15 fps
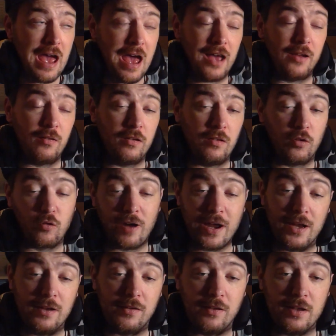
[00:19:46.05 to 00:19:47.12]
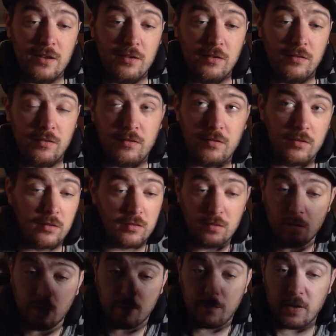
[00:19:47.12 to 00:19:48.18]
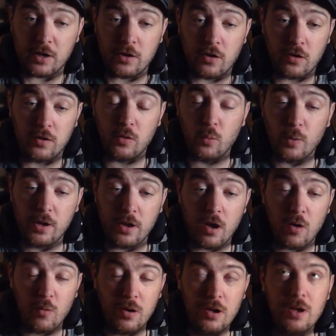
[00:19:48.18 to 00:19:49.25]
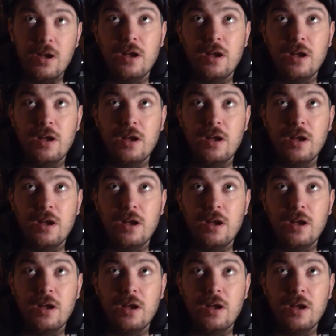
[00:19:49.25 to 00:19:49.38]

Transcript: and Lorraine sees a figure in the window.